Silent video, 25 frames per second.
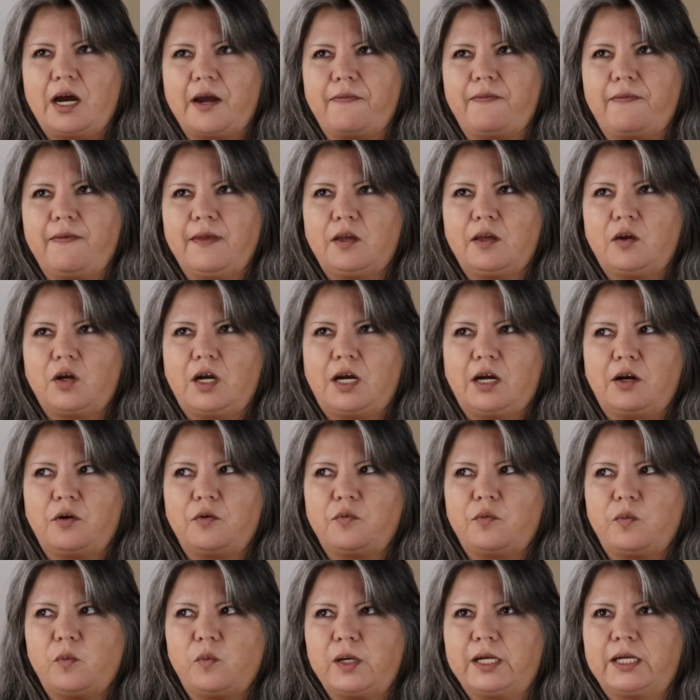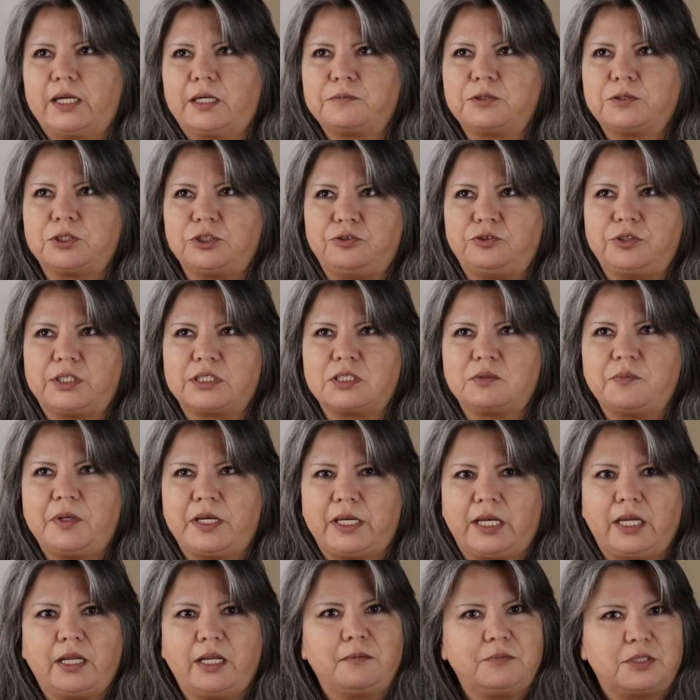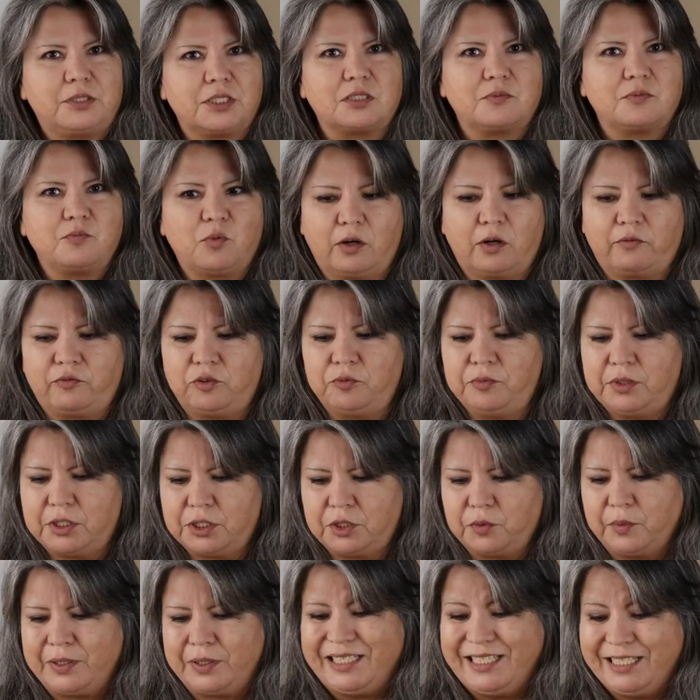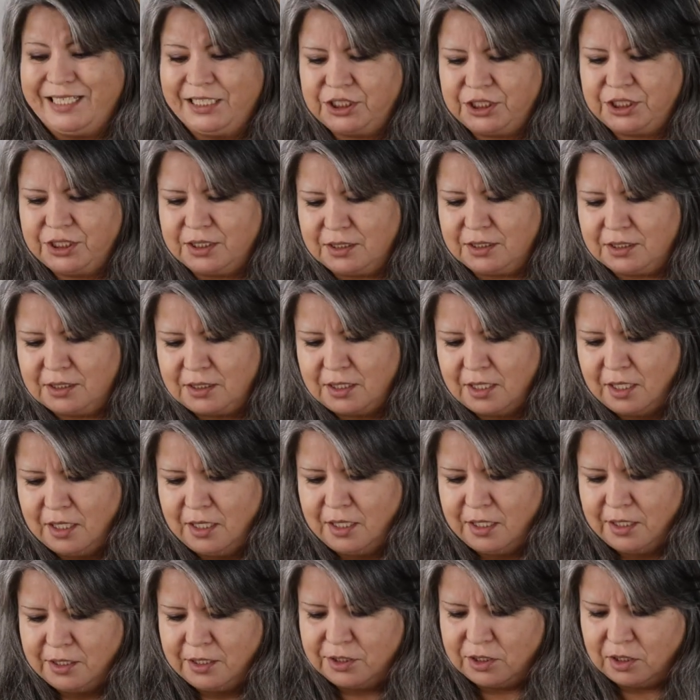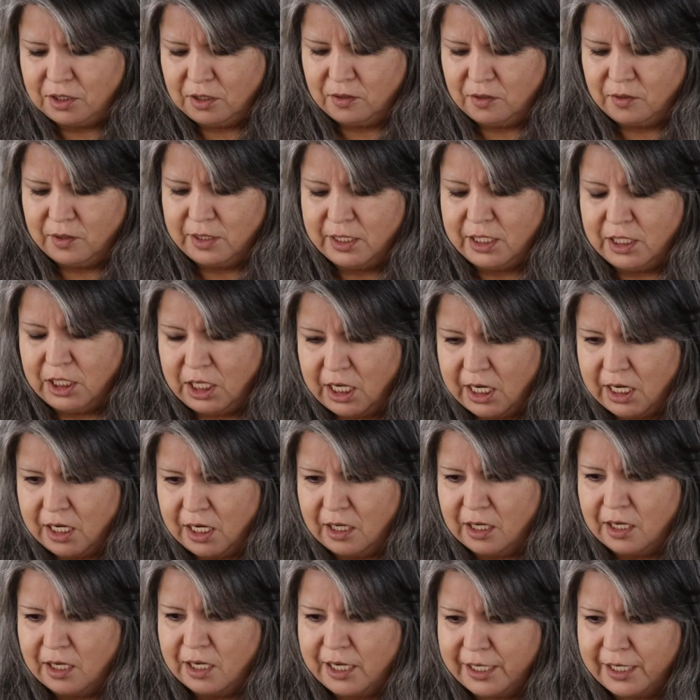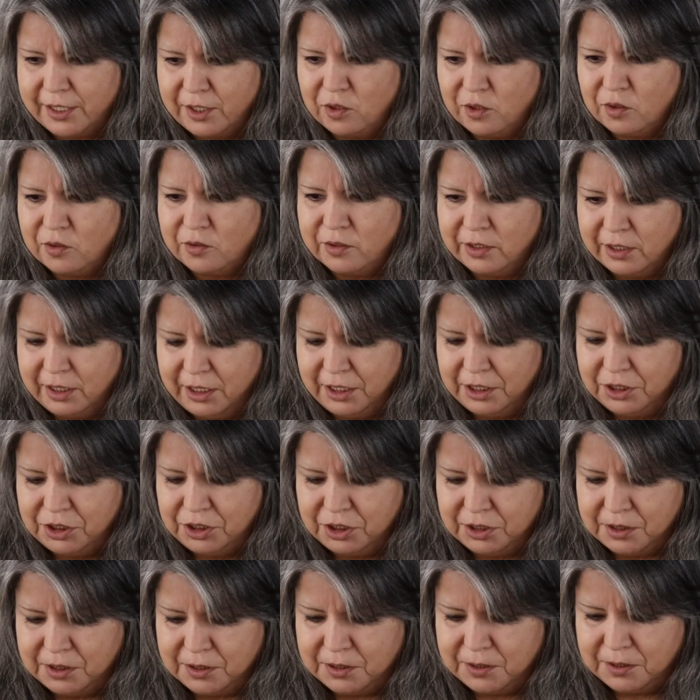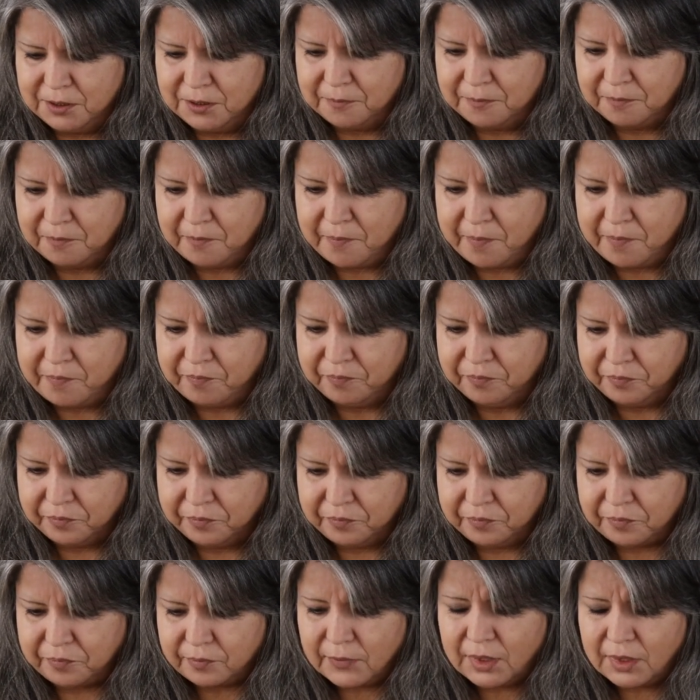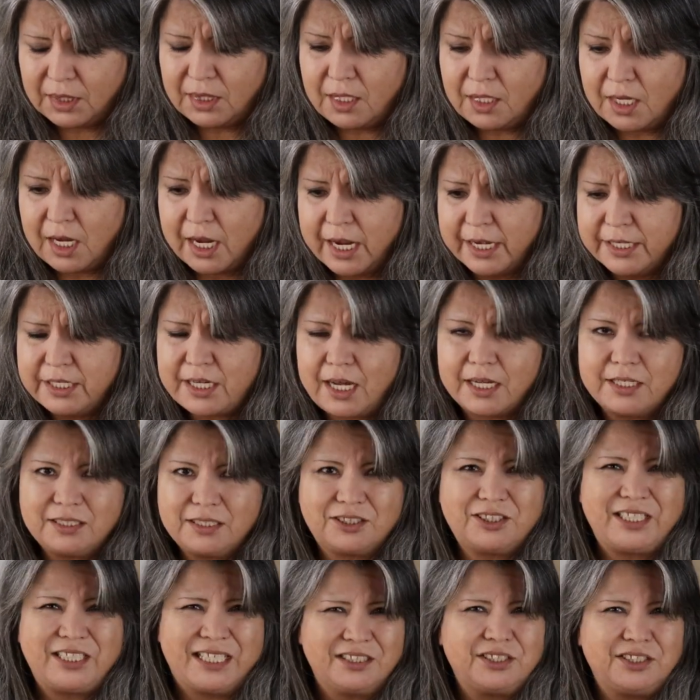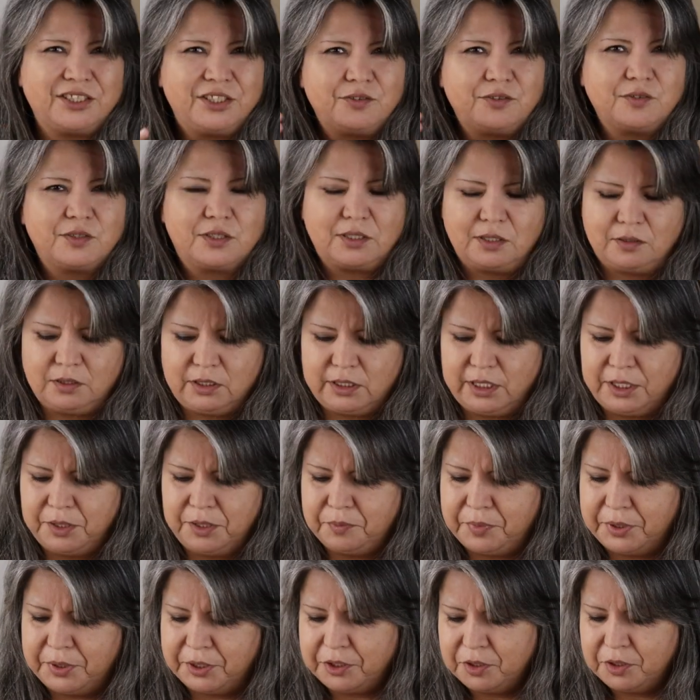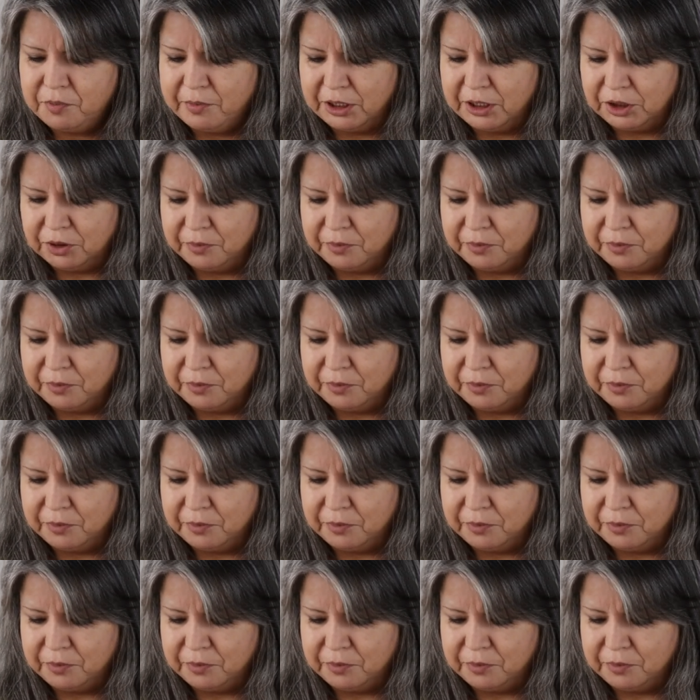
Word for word: I think uh, when it comes to dressmaking, I'm just more familiar with inches. So yeah, I go inches. I, I tend to use the, the imperial